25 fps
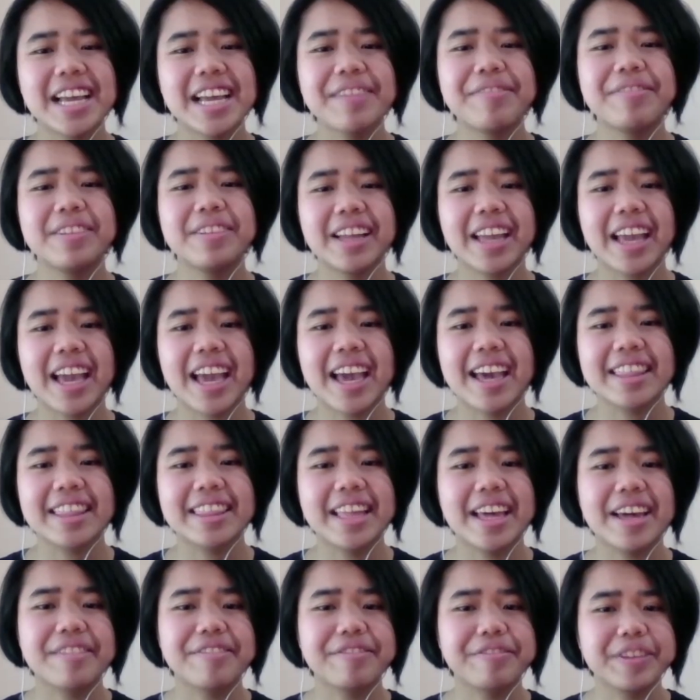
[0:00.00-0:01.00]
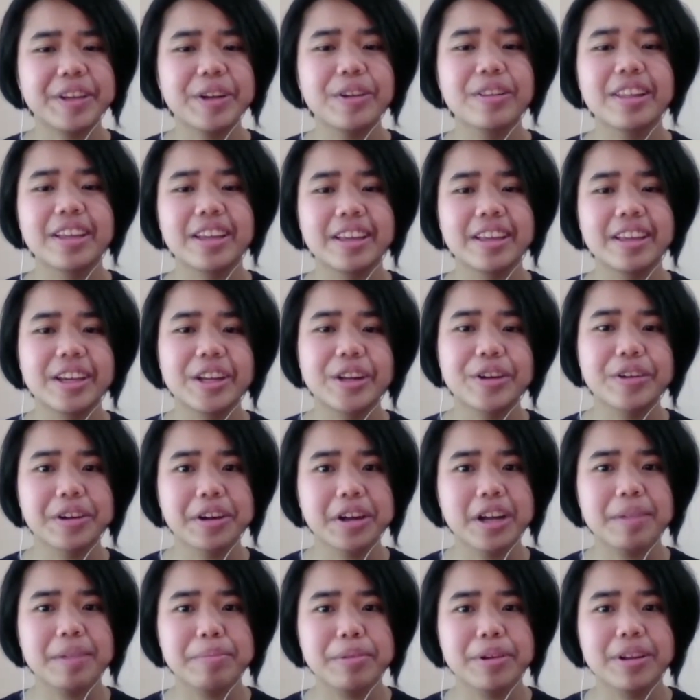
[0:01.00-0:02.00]
definitely had that feeling, you know, a
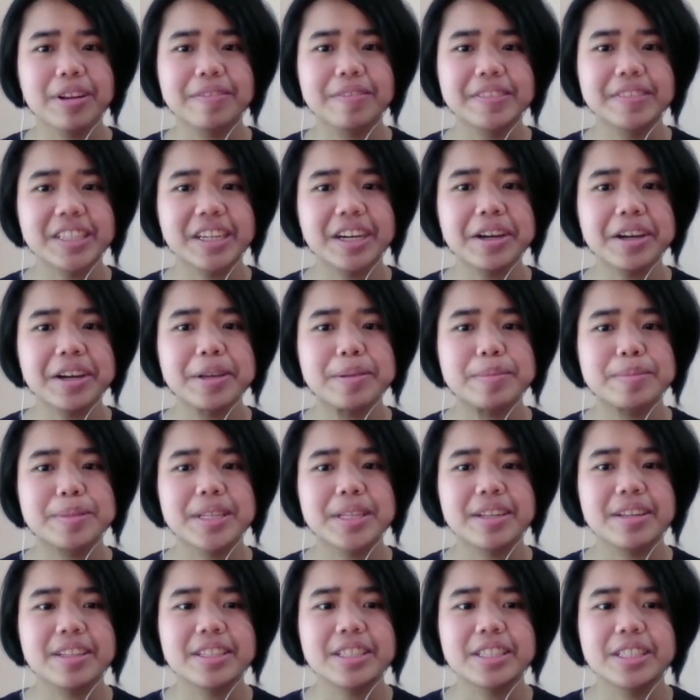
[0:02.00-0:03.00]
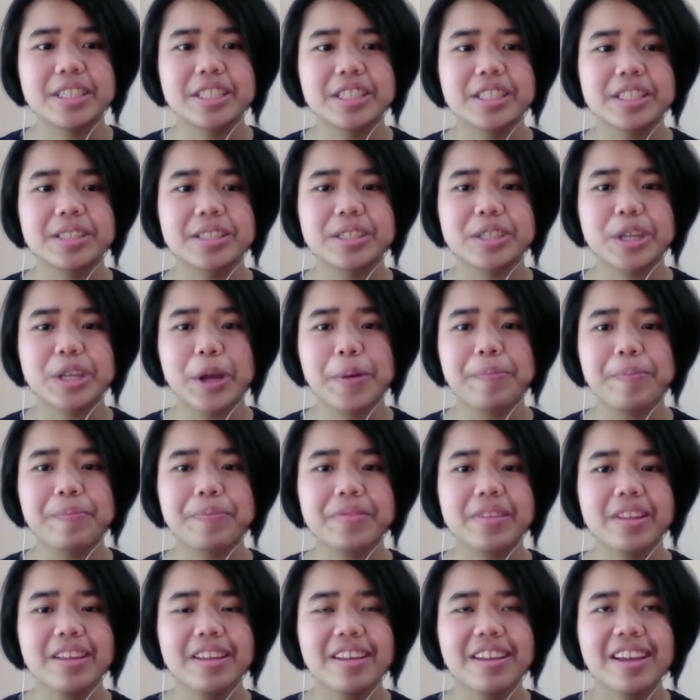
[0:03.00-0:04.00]
couple of times, and it's just,
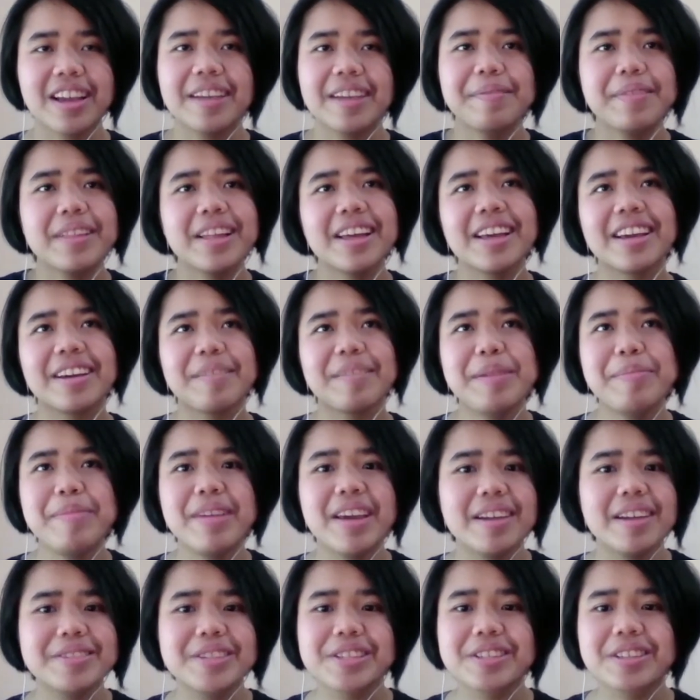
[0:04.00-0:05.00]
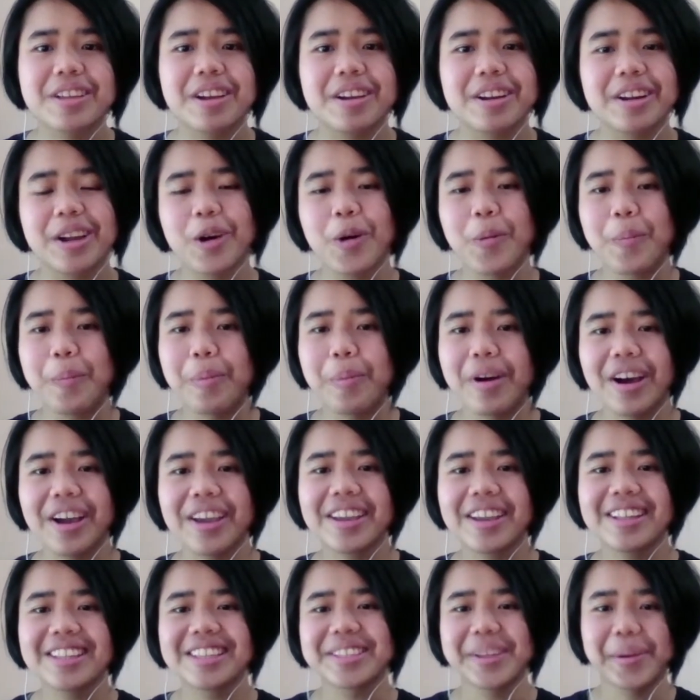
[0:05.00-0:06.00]
um, I'm like, maybe I'm just gonna go
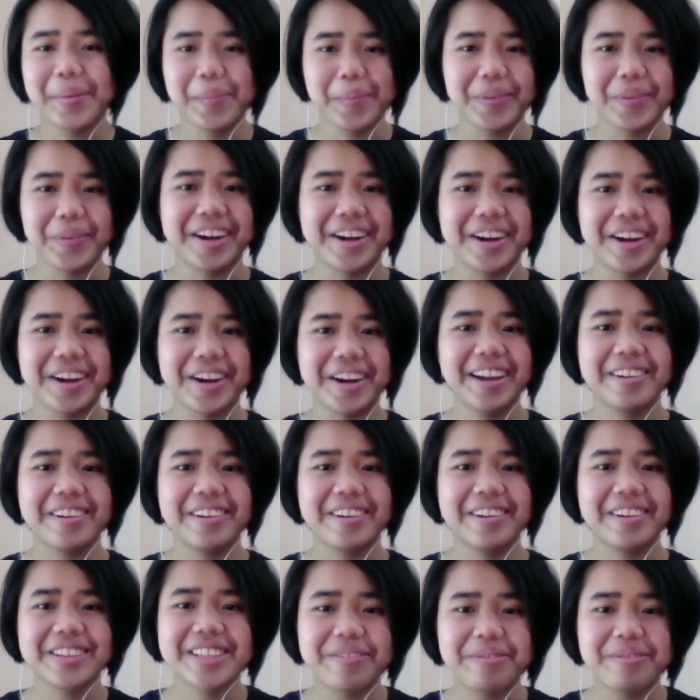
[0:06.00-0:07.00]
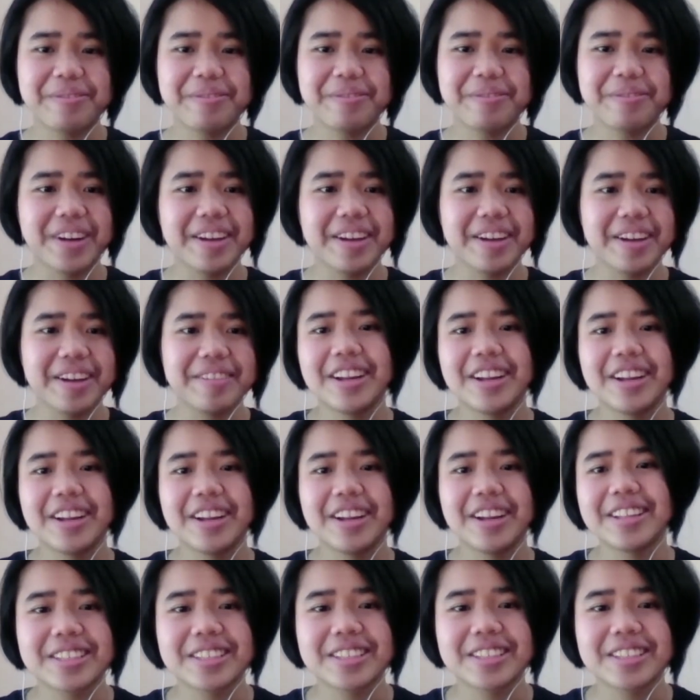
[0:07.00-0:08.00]
buy it somewhere else and find mm-hmm.
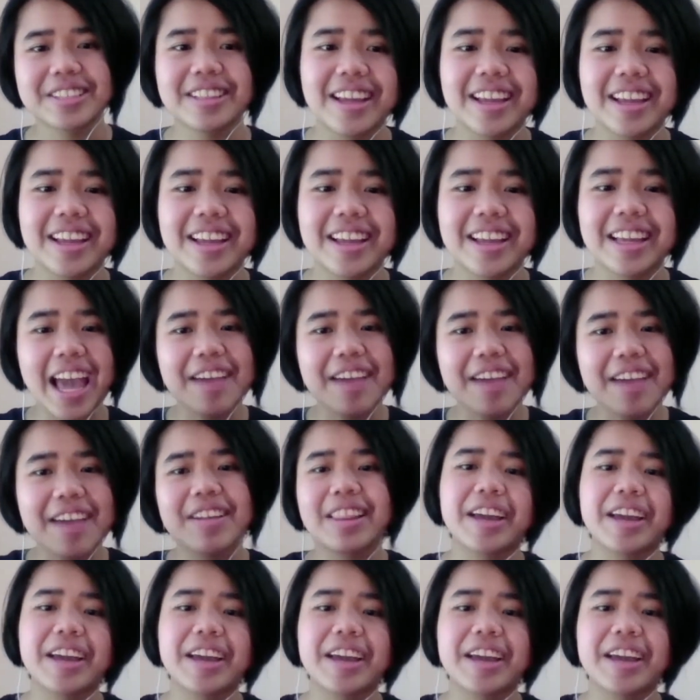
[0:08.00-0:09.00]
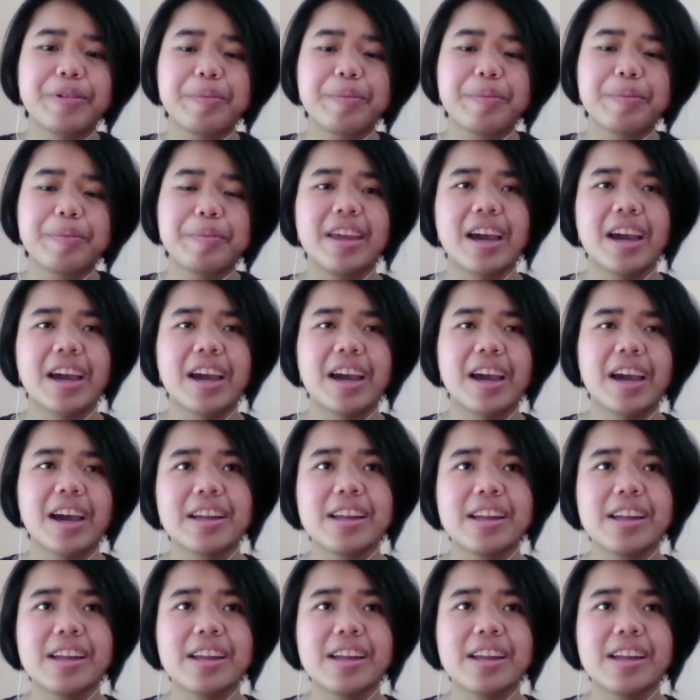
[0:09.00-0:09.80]
friends to like have it. Like for me,